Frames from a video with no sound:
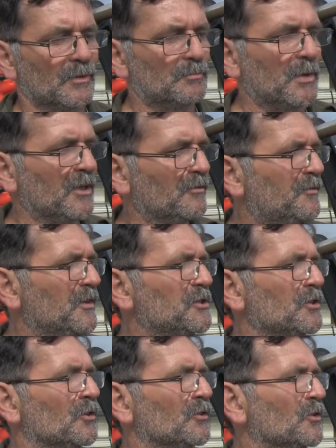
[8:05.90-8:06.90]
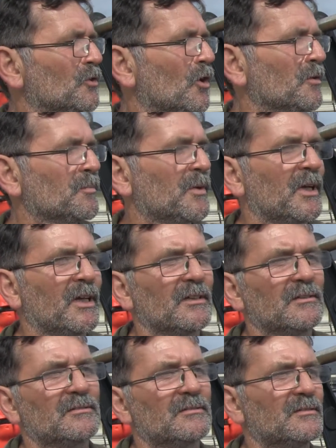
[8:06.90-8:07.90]
we'd been fishing on the North
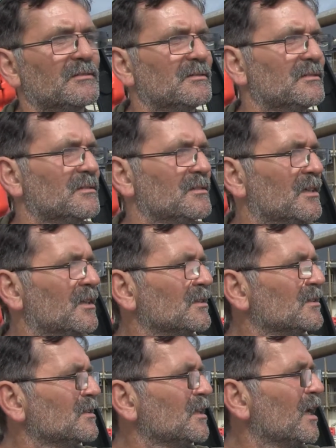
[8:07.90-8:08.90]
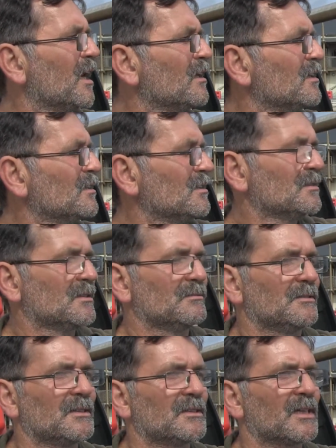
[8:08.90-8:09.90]
Pier, and
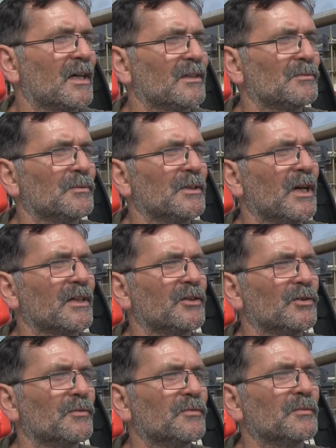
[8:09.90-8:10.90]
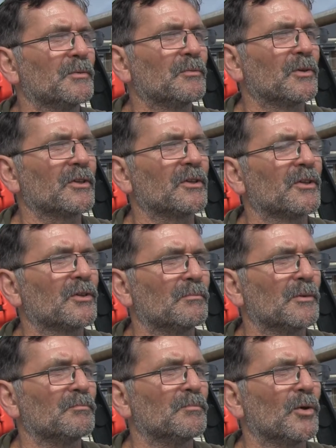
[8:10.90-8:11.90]
we decided we'd had enough, and we wanted to
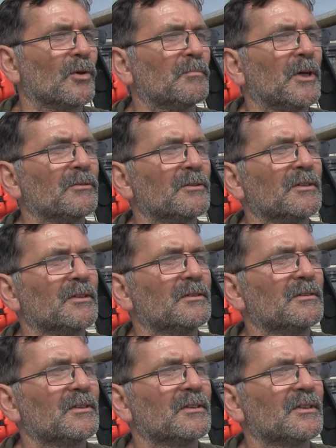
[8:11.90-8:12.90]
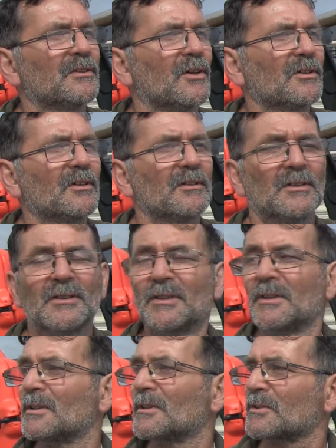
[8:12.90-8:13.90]
come and muck about in the dock.
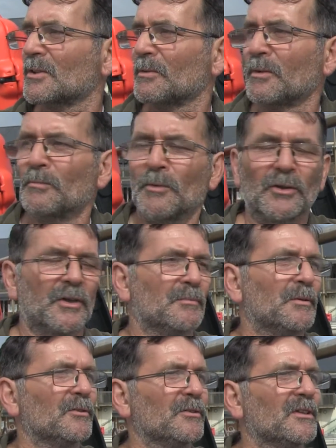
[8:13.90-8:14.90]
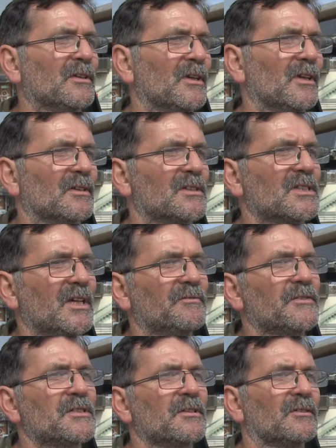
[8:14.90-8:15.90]
So we were mucking about in the little
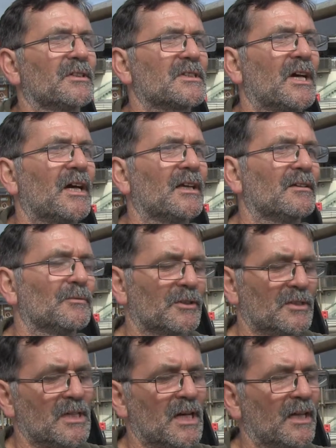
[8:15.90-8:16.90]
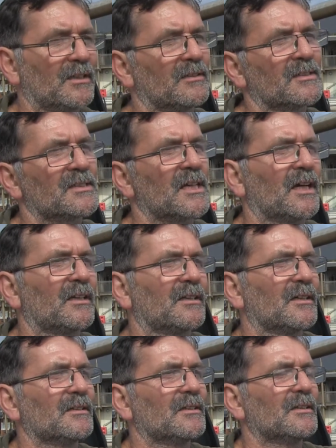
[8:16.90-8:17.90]
skiffs on the side of what tied at the side
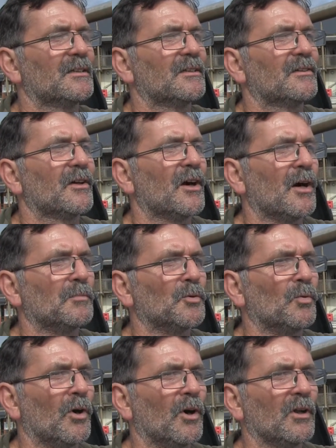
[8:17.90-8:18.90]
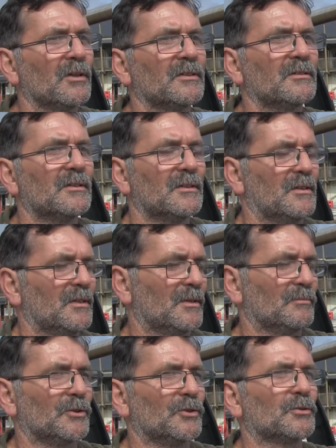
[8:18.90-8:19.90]
of the harbour wall, and
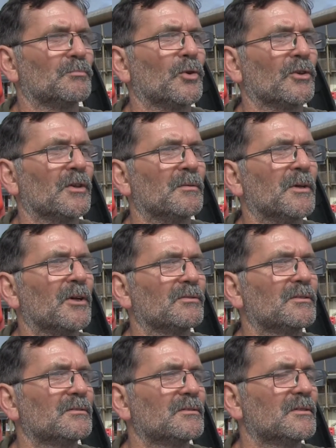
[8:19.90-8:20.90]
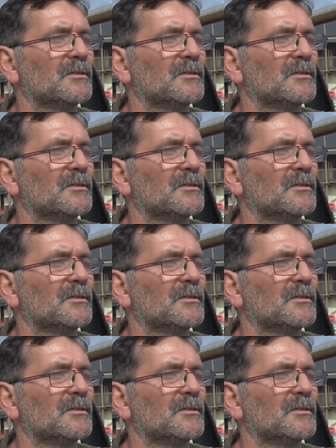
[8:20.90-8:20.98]
we were just mucking about.